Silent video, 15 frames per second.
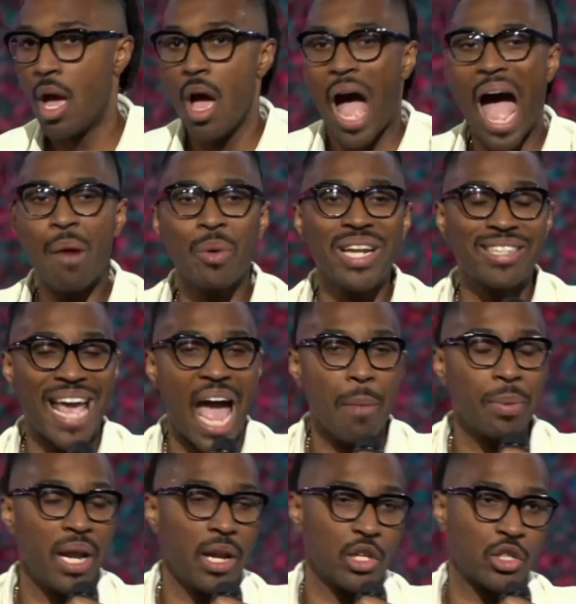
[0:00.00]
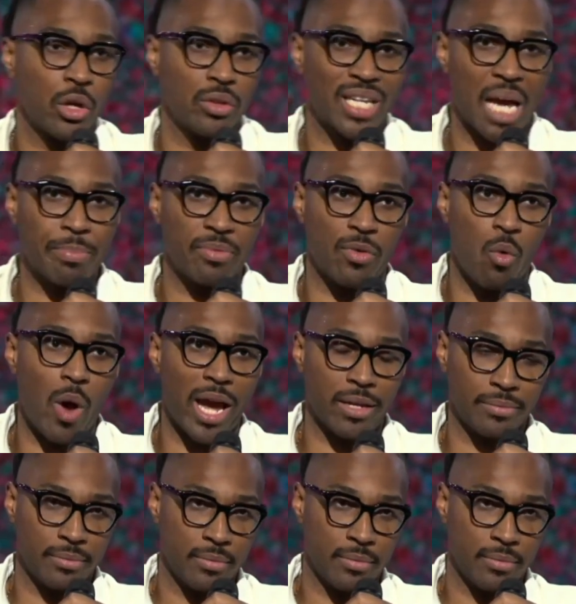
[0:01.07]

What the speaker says: I want it to happen in a certain type of a way.